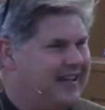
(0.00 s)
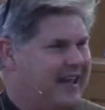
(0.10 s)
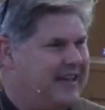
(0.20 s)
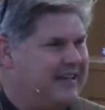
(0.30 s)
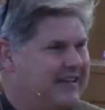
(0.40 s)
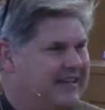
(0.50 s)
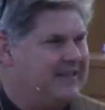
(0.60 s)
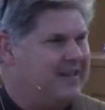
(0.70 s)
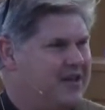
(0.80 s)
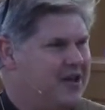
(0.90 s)
Okay?
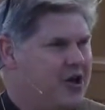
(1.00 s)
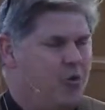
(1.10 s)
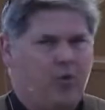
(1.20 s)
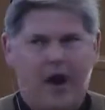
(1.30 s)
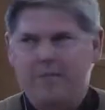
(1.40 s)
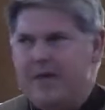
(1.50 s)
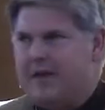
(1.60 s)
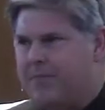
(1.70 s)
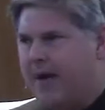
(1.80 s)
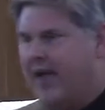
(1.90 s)
What I
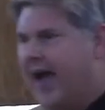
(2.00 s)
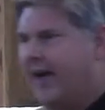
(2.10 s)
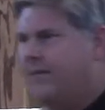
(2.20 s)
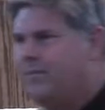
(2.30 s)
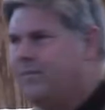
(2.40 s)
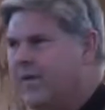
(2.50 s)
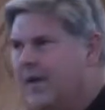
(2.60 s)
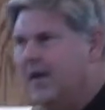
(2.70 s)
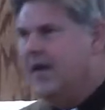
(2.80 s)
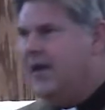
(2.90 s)
mean by that
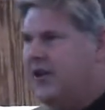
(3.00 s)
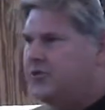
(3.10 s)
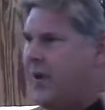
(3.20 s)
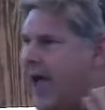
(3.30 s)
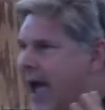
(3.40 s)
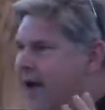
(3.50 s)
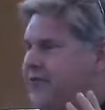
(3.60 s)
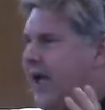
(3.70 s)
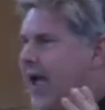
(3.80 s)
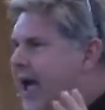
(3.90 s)
is we
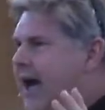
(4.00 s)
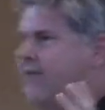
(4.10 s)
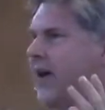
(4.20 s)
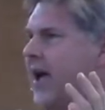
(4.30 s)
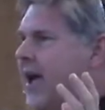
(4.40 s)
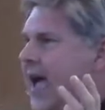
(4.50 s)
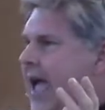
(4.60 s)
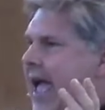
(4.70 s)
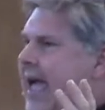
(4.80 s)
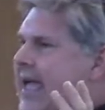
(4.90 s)
have to have
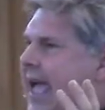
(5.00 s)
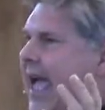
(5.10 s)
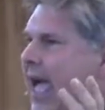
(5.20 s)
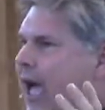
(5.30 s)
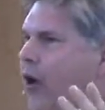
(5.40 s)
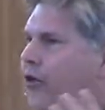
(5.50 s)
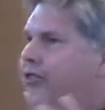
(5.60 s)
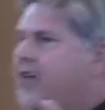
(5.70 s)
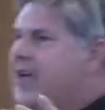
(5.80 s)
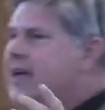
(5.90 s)
a
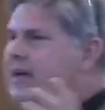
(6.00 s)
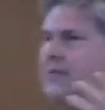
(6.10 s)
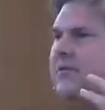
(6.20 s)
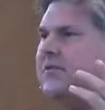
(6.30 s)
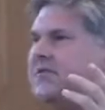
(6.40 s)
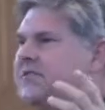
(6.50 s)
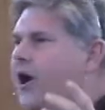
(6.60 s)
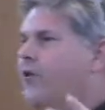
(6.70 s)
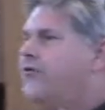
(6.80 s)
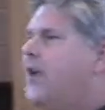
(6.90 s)
healthy
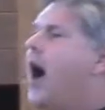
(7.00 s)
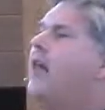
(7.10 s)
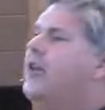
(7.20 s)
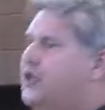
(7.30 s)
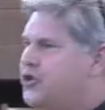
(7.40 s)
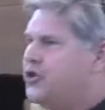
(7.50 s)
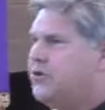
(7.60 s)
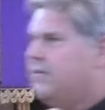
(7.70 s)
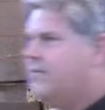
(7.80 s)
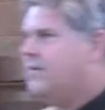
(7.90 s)
self
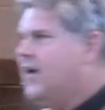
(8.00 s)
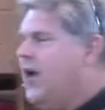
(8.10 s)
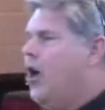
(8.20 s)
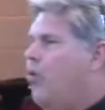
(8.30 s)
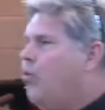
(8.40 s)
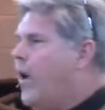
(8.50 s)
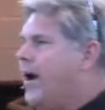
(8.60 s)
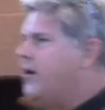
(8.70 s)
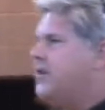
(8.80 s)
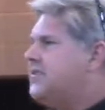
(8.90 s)
knowledge.
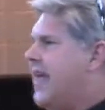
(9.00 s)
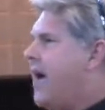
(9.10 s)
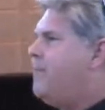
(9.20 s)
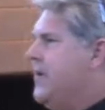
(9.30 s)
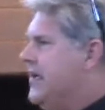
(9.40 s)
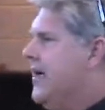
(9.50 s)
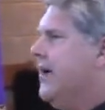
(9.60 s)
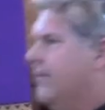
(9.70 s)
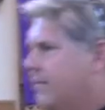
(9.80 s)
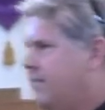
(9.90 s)
Where does that begin?